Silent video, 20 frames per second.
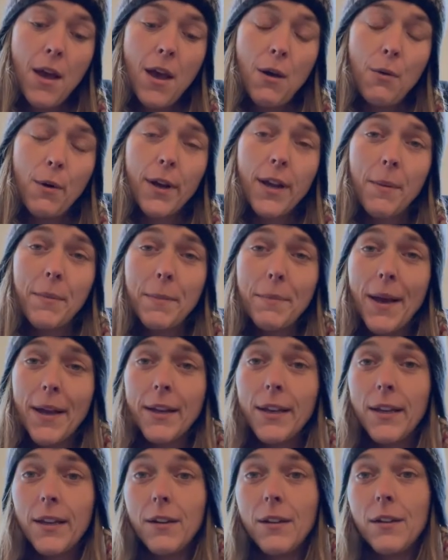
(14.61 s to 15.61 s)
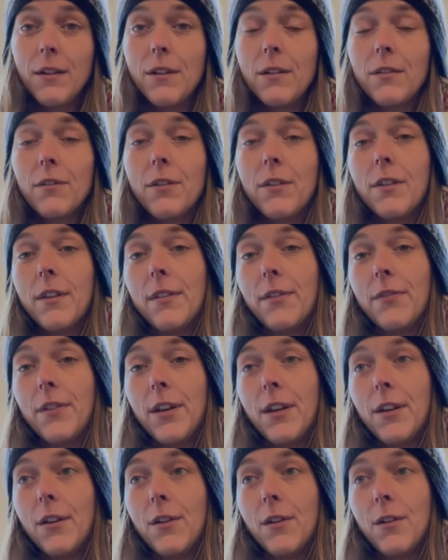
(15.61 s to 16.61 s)
we're coming back in to this
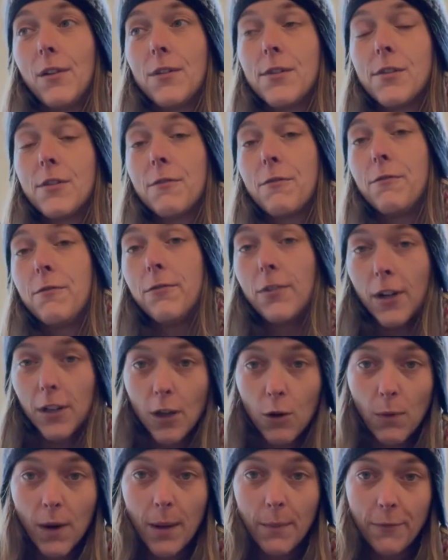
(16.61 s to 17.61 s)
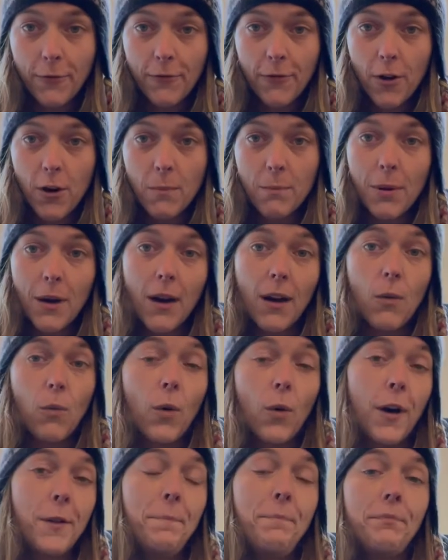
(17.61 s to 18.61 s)
video to follow up from part
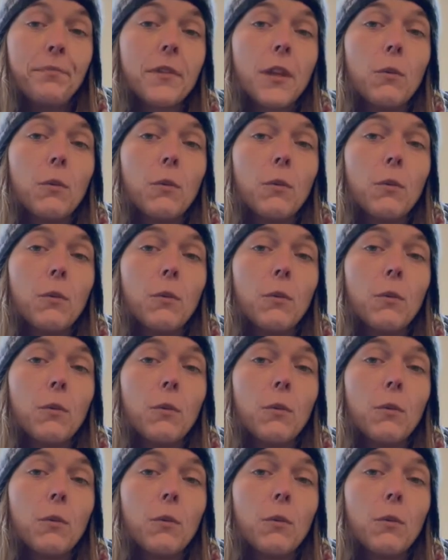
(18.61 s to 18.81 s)
one,